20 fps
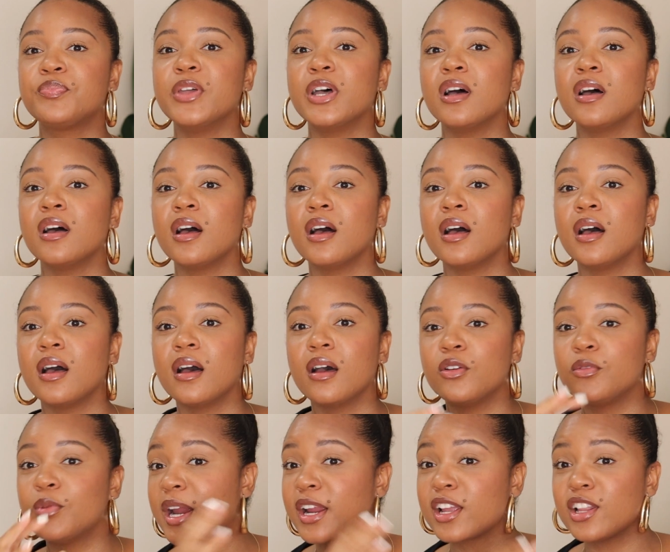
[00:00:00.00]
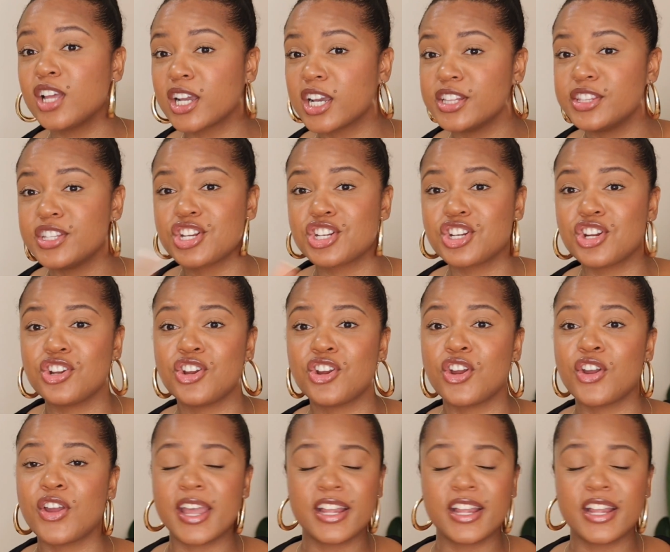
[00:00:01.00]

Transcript: the regular conditioner,